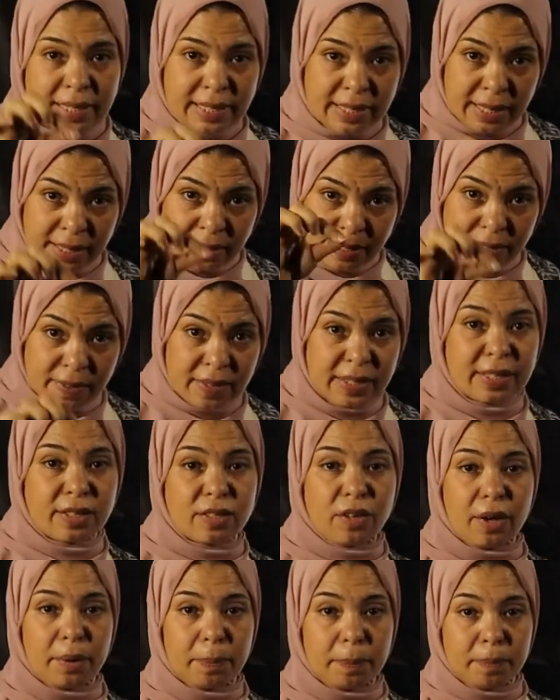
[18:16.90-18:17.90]
since this
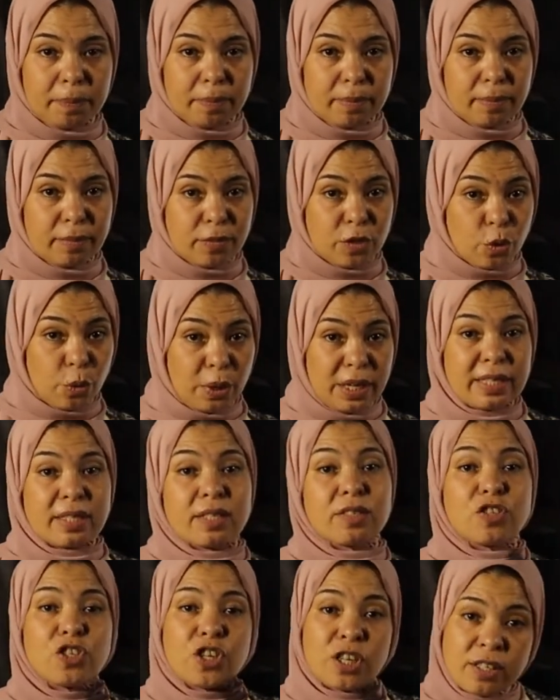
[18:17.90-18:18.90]
time. So it's
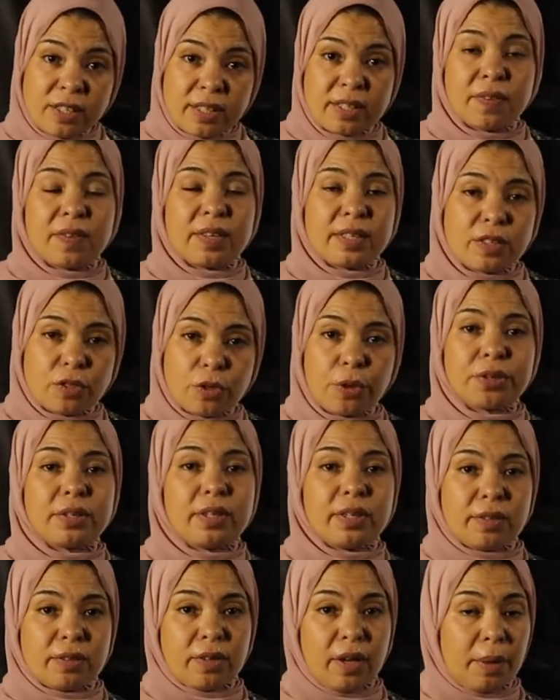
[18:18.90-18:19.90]
just the
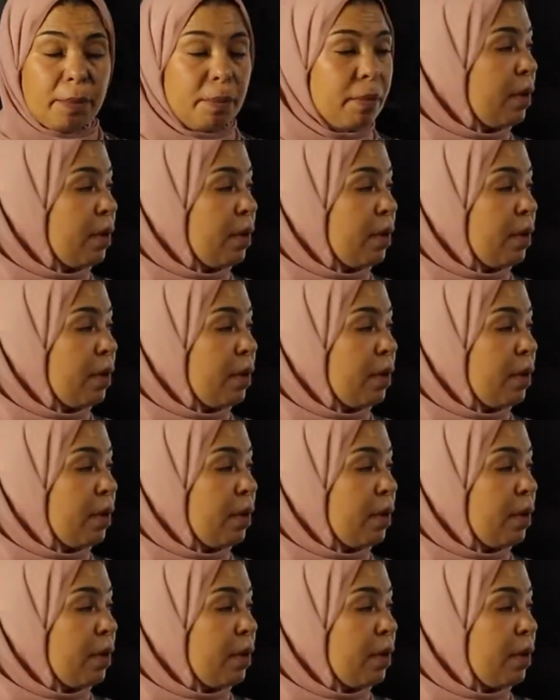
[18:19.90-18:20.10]
starting time.